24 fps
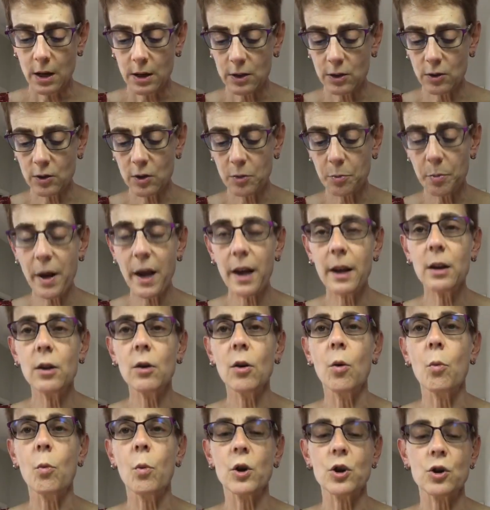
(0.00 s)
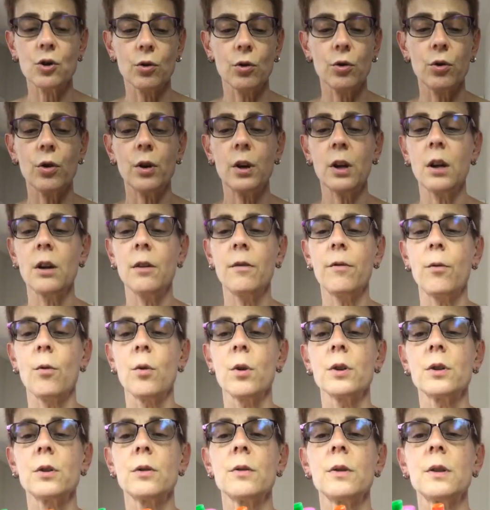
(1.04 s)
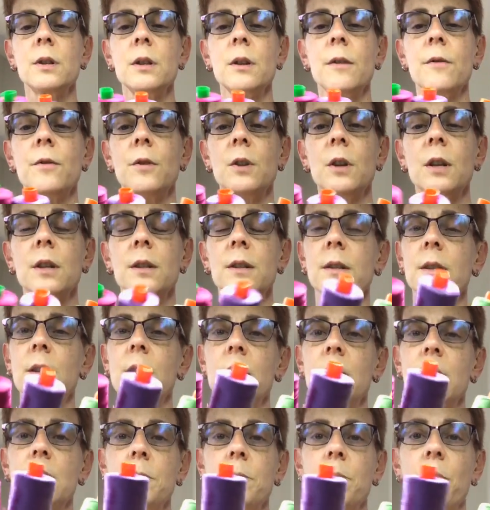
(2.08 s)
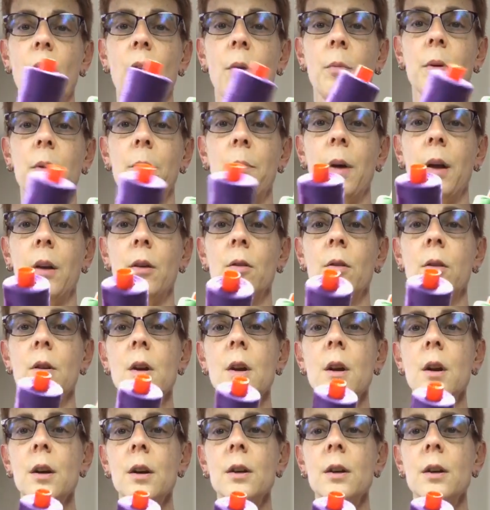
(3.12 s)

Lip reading: So depending on what you're looking for, so if you could see this probably better.